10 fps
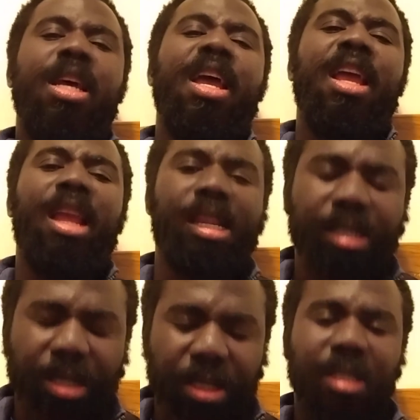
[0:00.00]

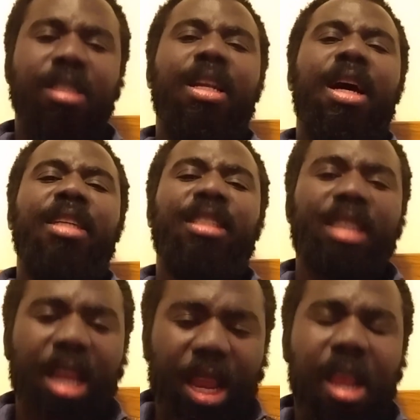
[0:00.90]
I
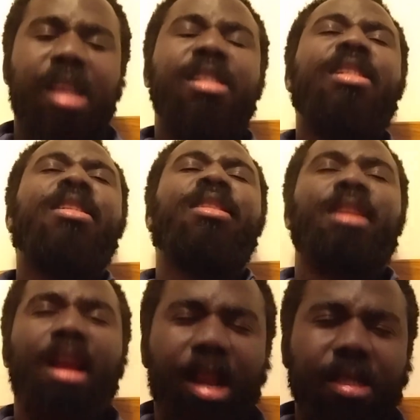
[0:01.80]
say, yeah,
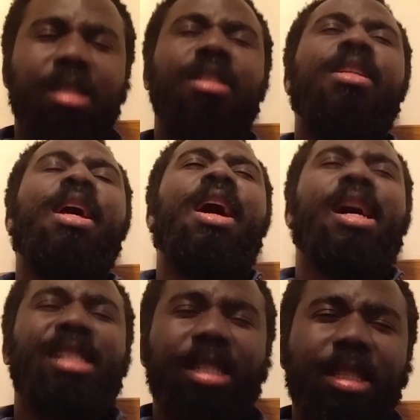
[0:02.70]

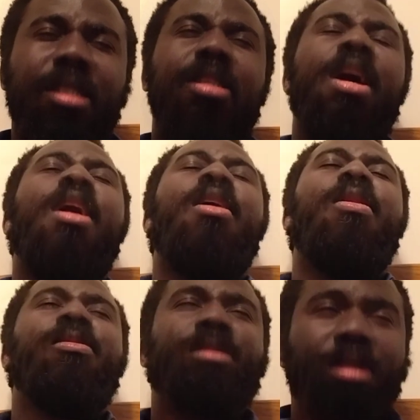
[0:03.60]
I
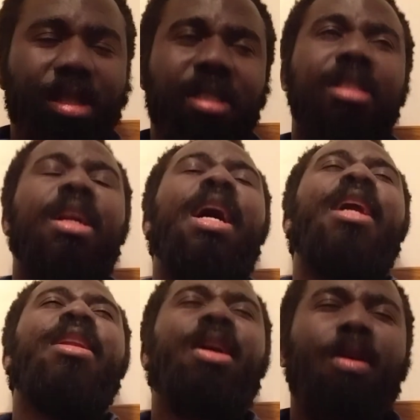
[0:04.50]
know
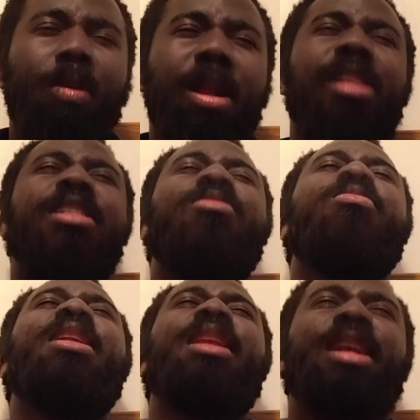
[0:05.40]
we're
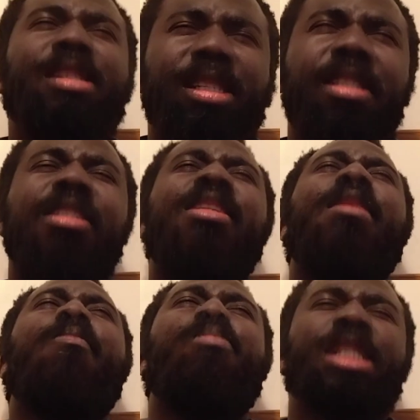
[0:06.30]
just really
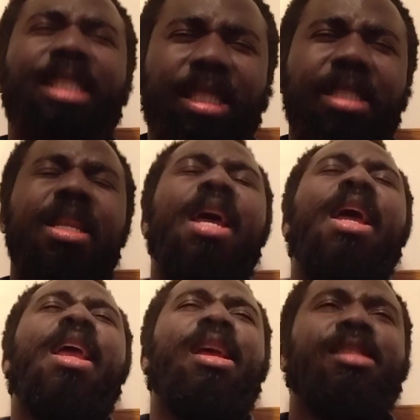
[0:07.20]
the best
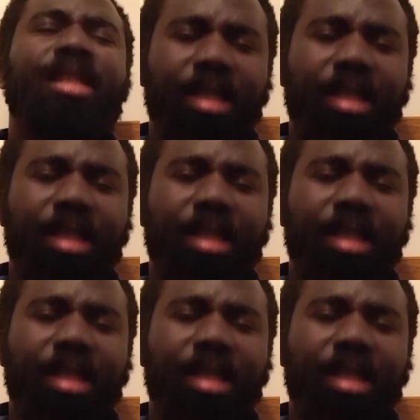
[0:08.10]
day,